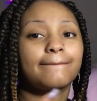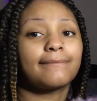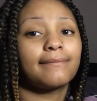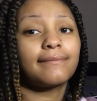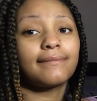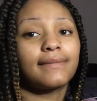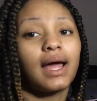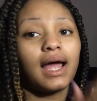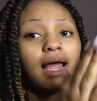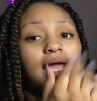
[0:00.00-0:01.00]

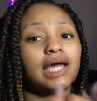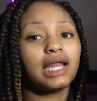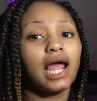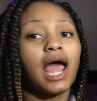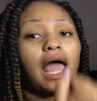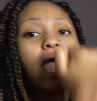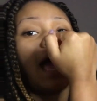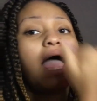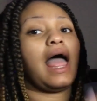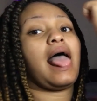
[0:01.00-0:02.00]
Yay.
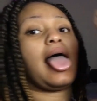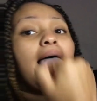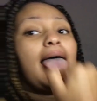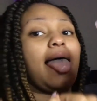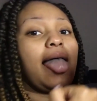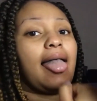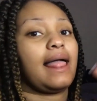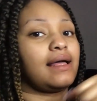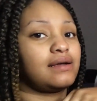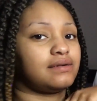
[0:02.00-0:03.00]
Y'all seen the
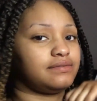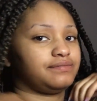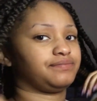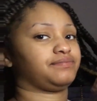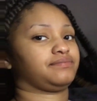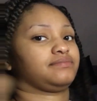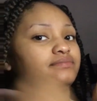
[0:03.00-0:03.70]
long sleeve.